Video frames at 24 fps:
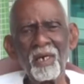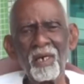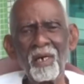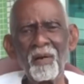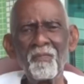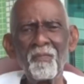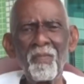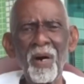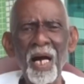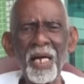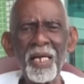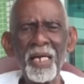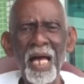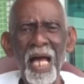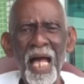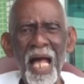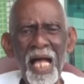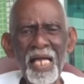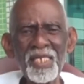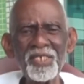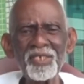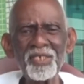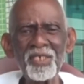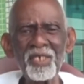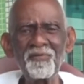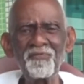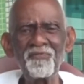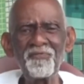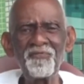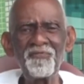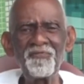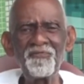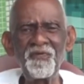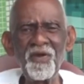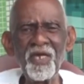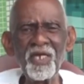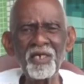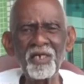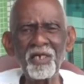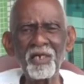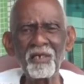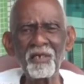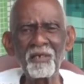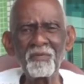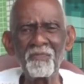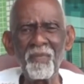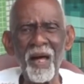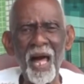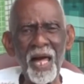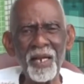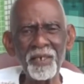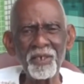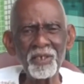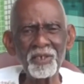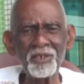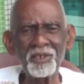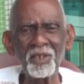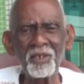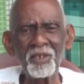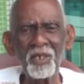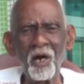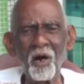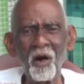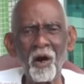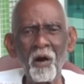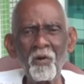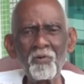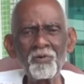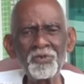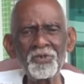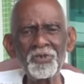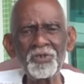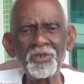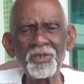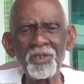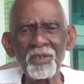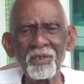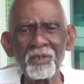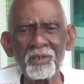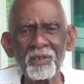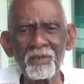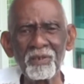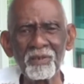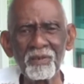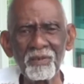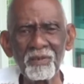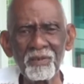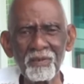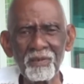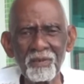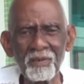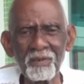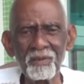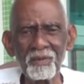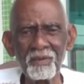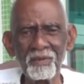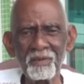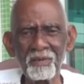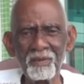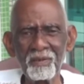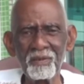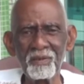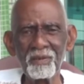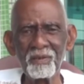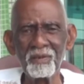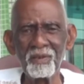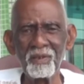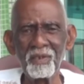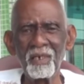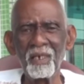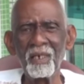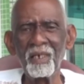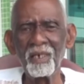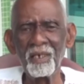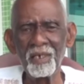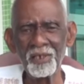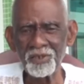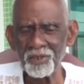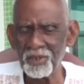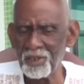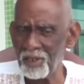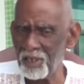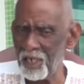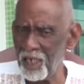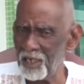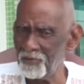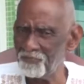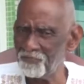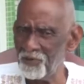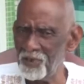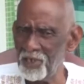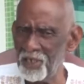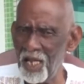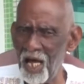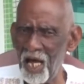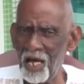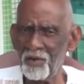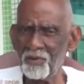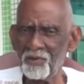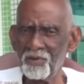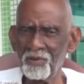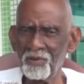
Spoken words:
my acid fecal matter to the ocean. Listen carefully now.